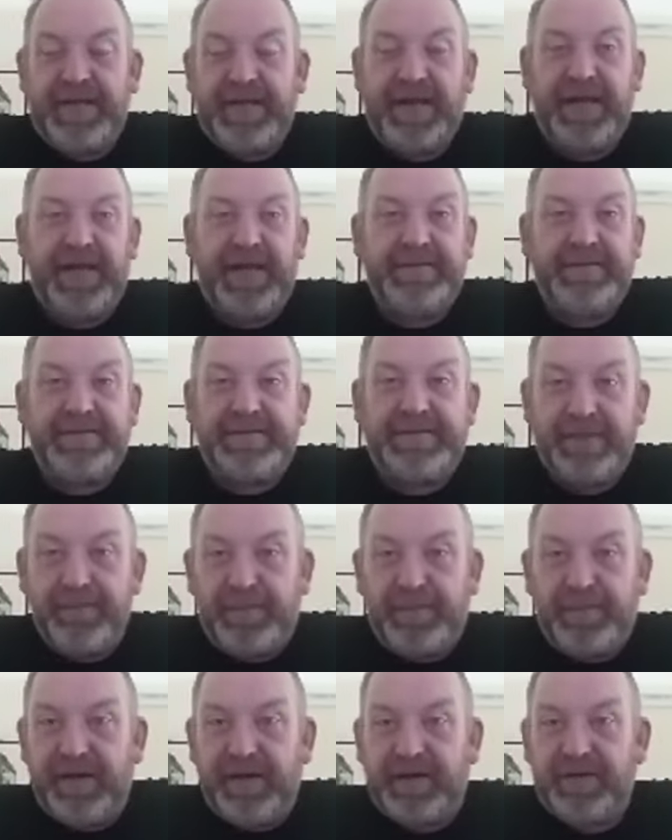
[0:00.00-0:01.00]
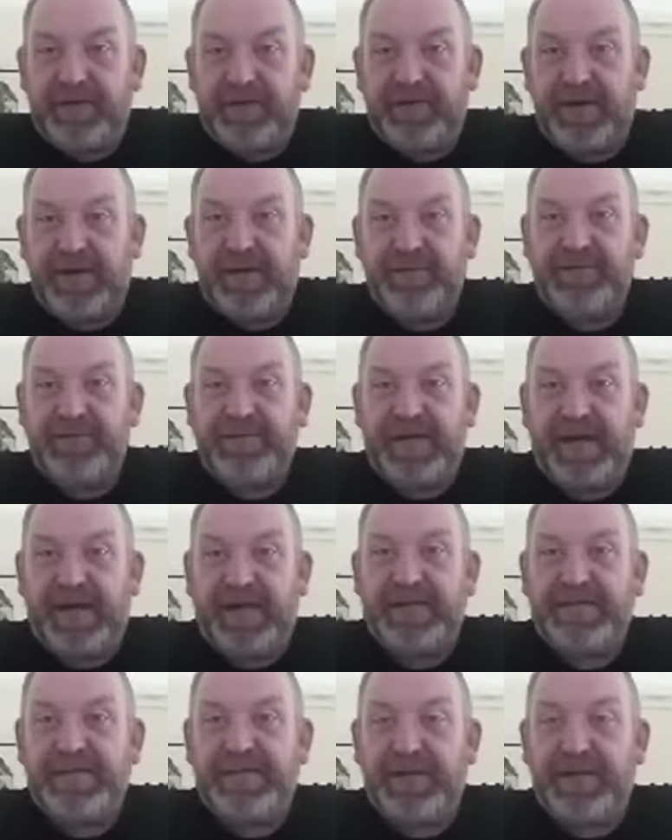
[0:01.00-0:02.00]
Simply on the grounds
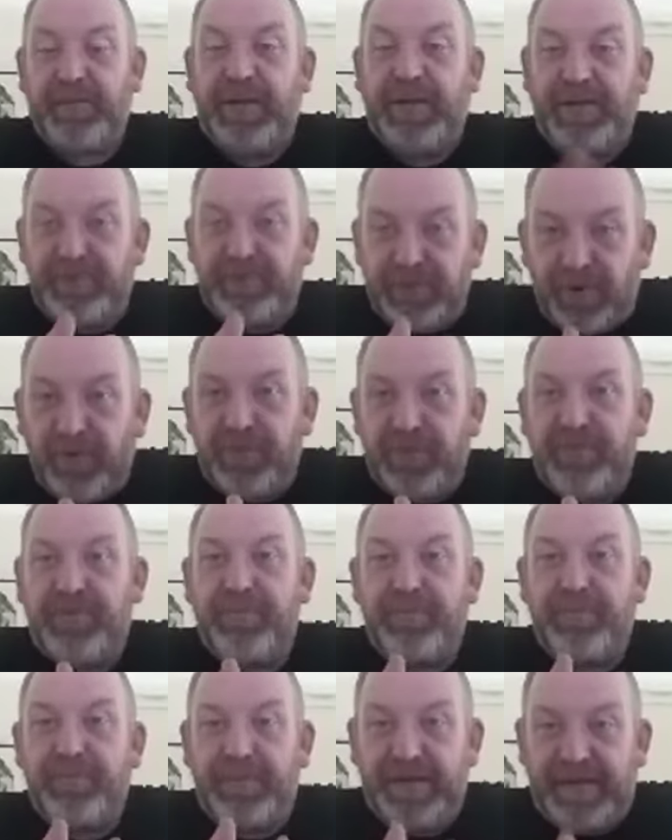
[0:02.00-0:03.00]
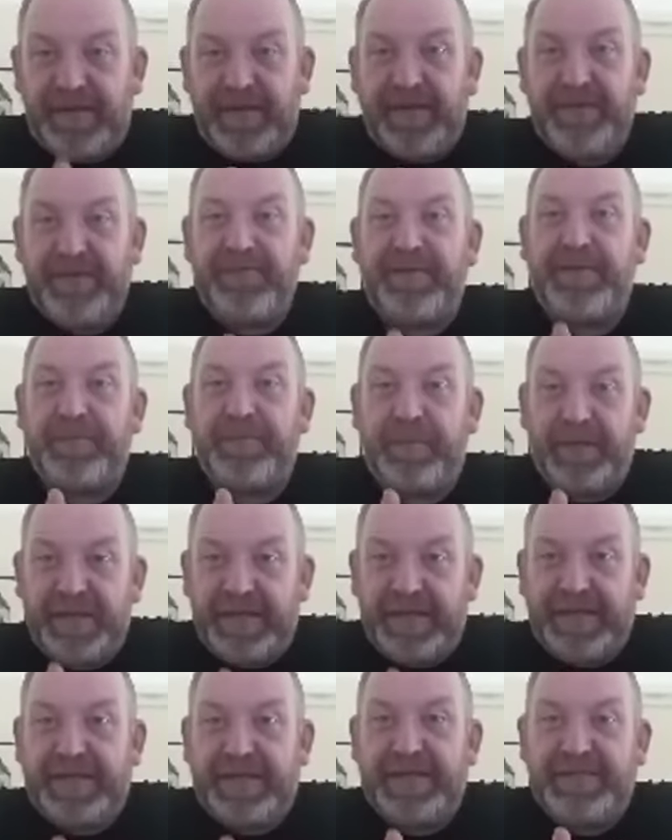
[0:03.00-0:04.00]
as that we don't believe that the
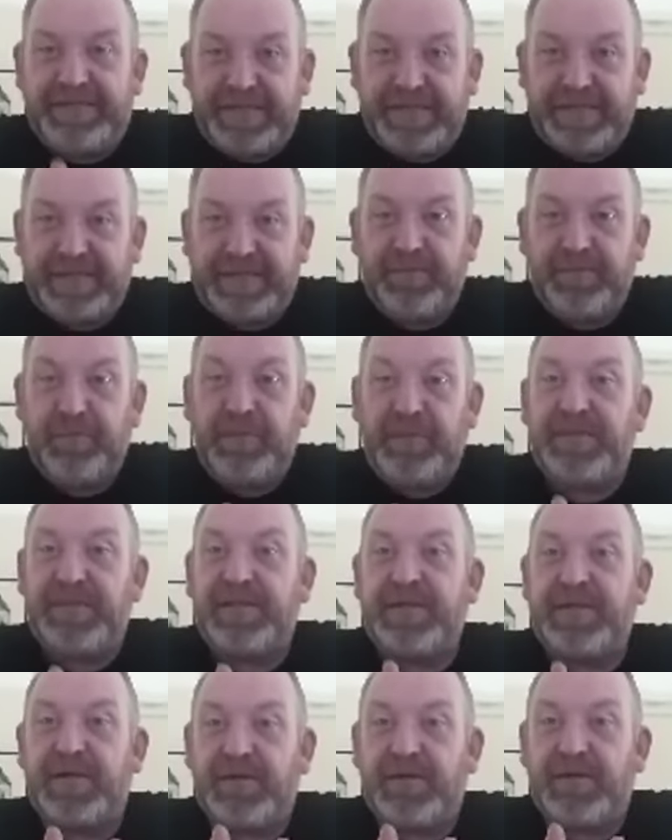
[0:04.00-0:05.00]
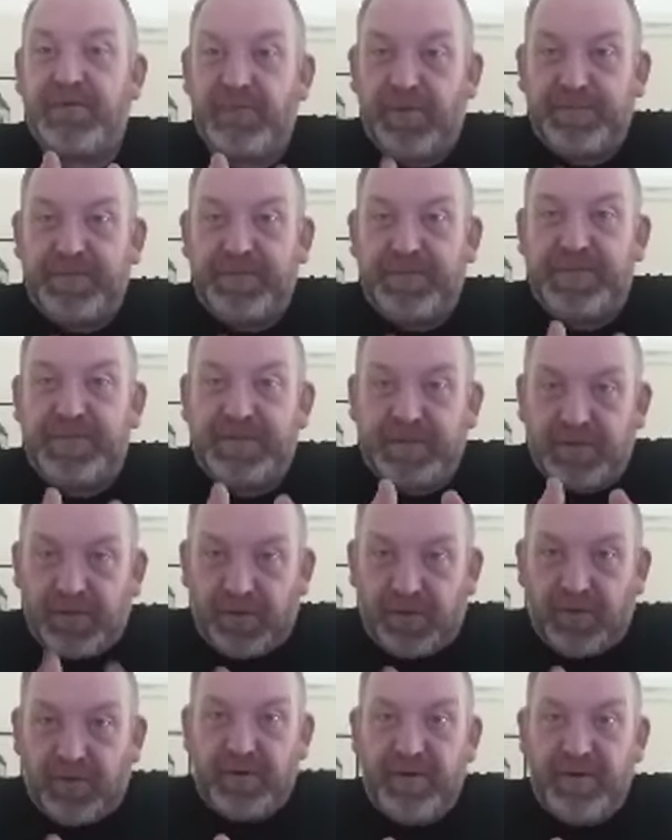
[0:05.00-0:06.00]
political system, which is corrupted to the
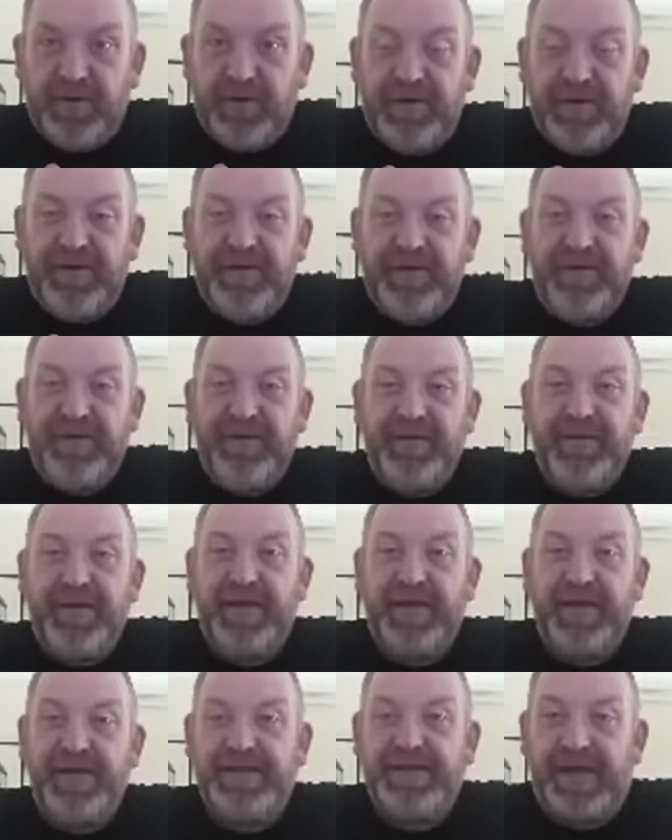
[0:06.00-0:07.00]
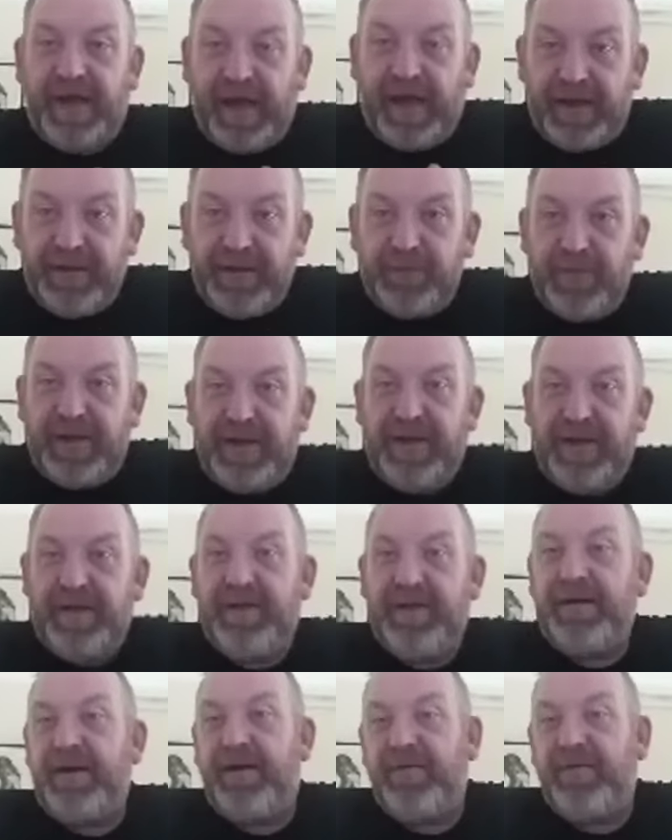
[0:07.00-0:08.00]
core, is any way
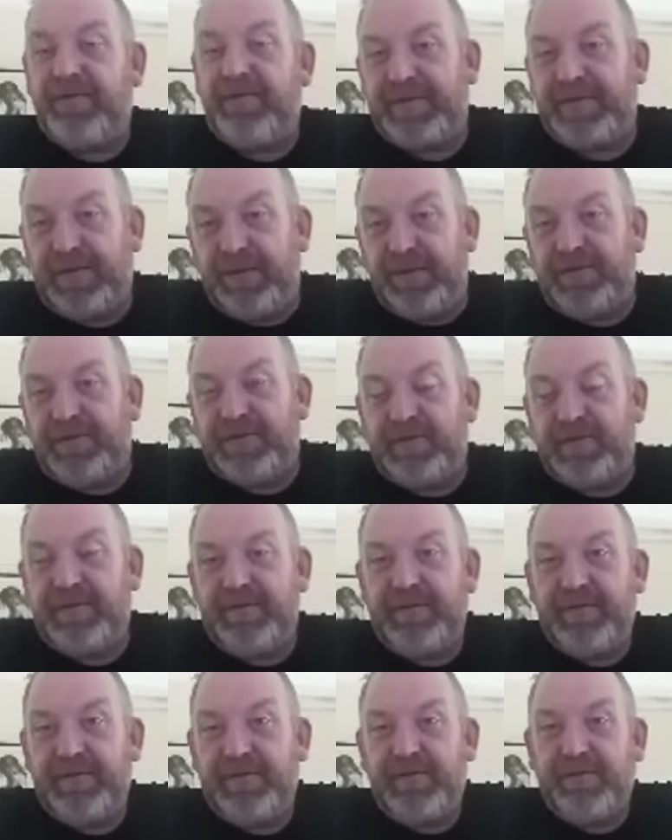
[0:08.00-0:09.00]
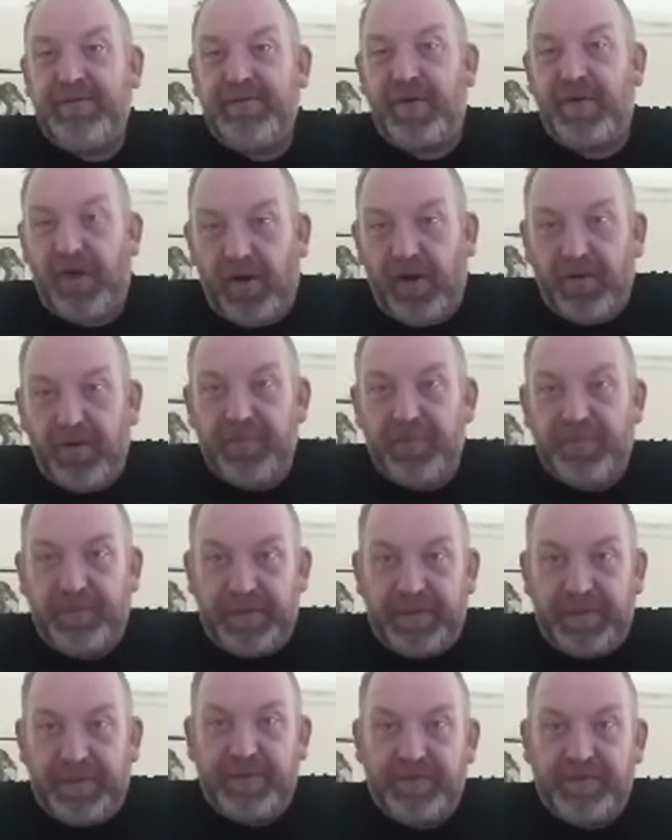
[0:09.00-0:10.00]
of a solution for all of the
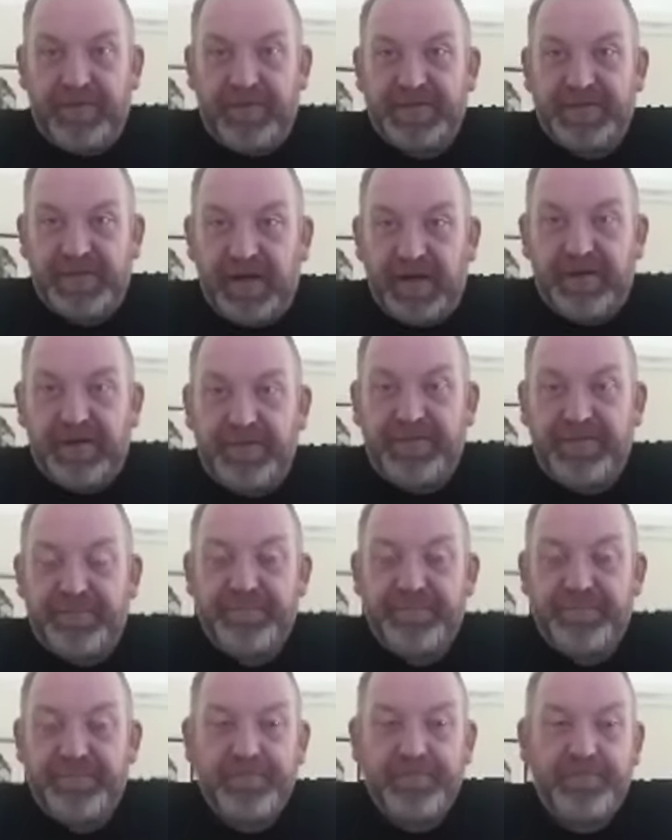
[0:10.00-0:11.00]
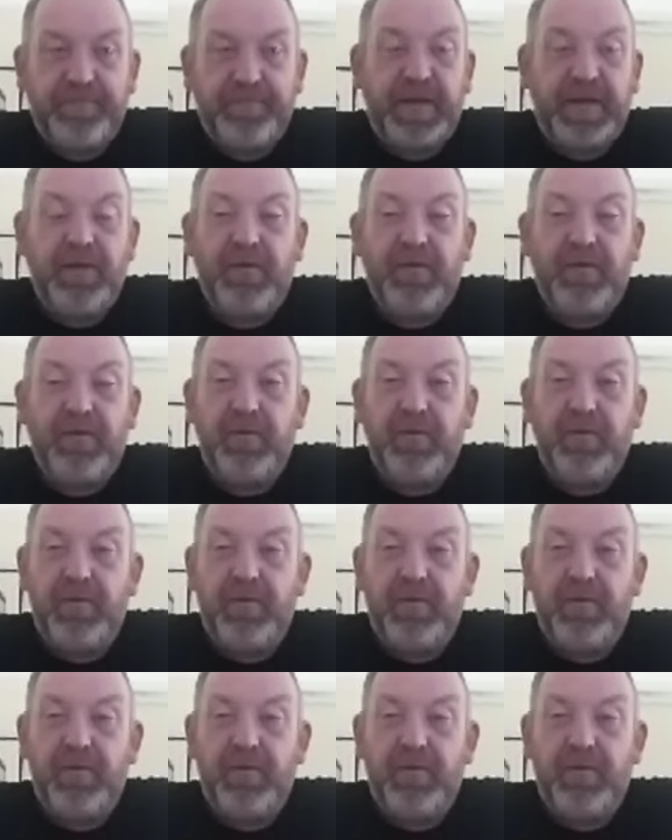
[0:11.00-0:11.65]
people of this island. We